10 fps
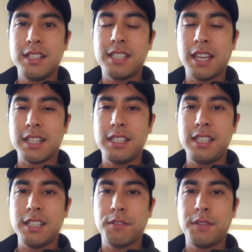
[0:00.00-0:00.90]

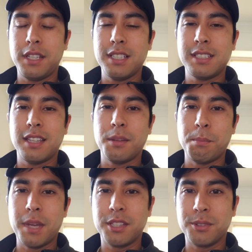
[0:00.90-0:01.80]
technique, fitness, and the
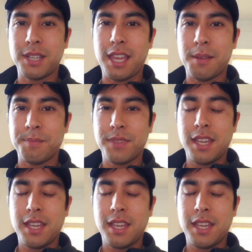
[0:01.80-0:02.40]
mental game.